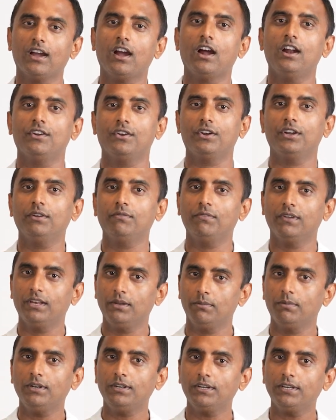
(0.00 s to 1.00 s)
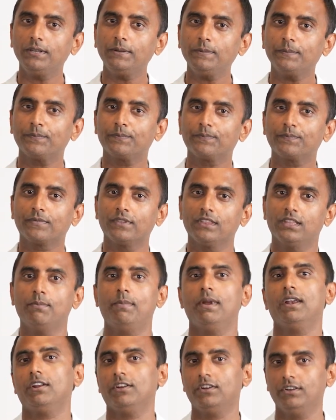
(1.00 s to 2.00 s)
heart rate variability, the
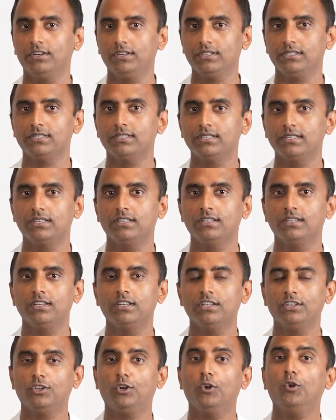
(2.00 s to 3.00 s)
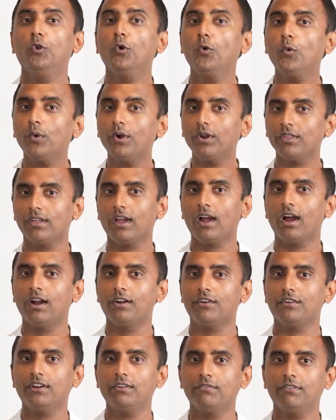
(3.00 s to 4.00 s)
better it is. The lower the
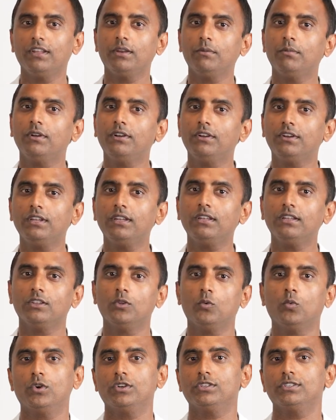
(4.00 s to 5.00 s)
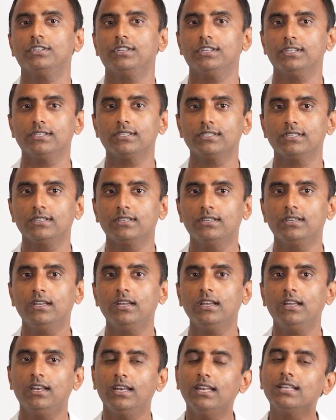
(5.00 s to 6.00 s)
heart rate variability, the worse it is.
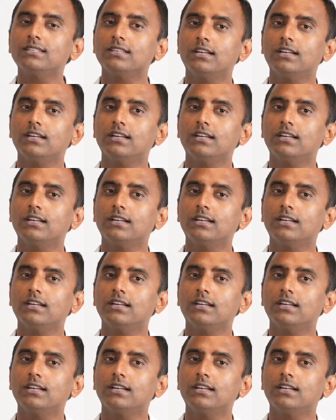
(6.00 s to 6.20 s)
Let's